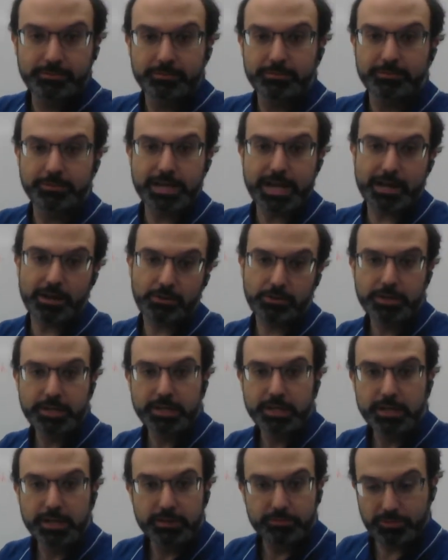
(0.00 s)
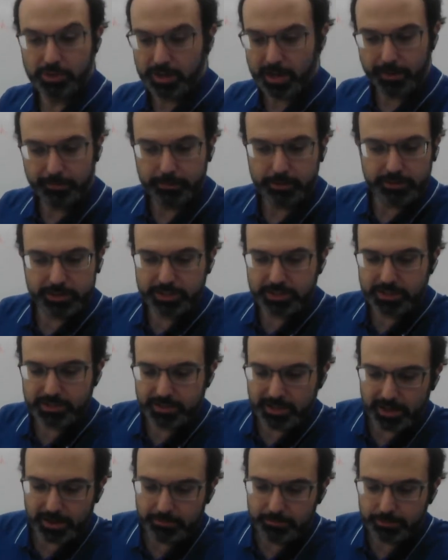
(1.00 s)
Now, the number is the
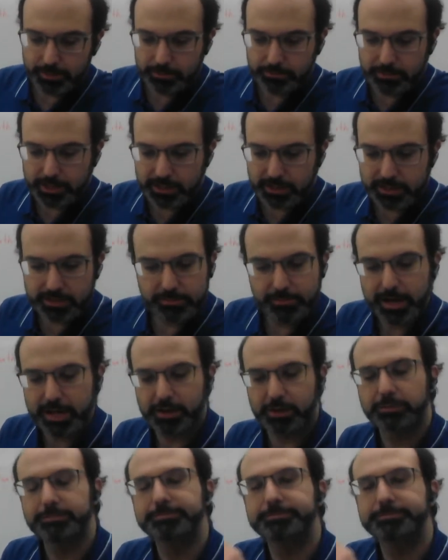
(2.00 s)
same, but that doesn't matter.